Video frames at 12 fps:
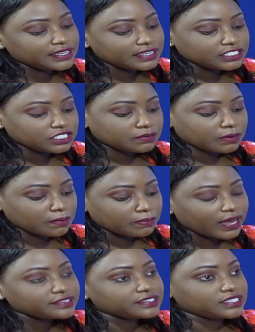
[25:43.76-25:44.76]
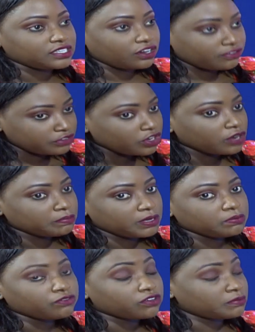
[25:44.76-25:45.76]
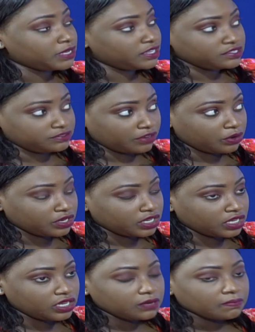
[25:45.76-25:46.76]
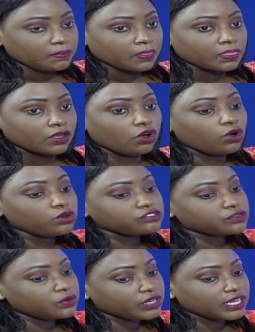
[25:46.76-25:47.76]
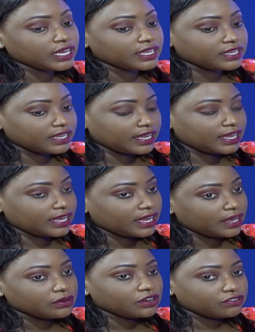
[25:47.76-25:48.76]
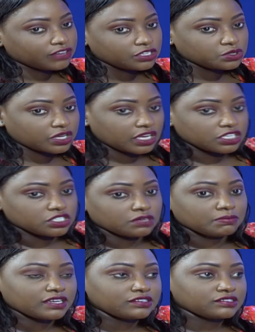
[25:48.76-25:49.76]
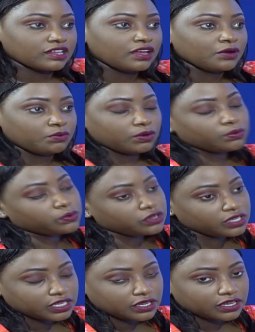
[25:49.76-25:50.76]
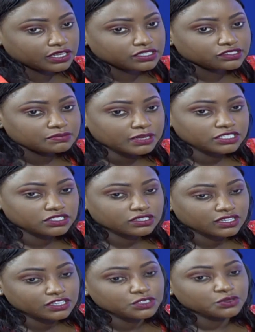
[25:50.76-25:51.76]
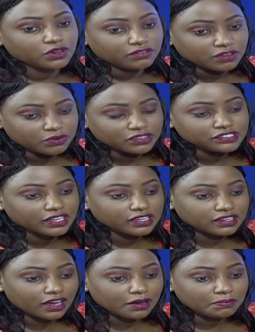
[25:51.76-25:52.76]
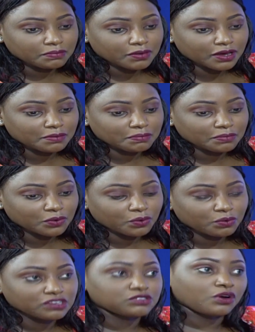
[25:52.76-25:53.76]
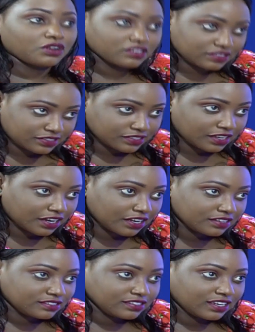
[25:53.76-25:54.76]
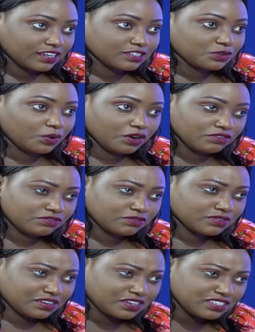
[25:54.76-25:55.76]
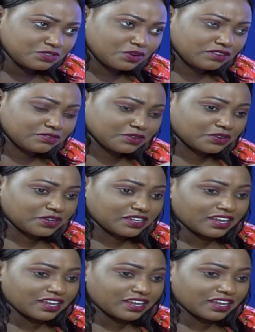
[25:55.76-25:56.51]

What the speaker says: leadership capacity of young people for me is very key. Also looking at the area of education, because he just mentioned the issue of the recent results, grade 12 or grade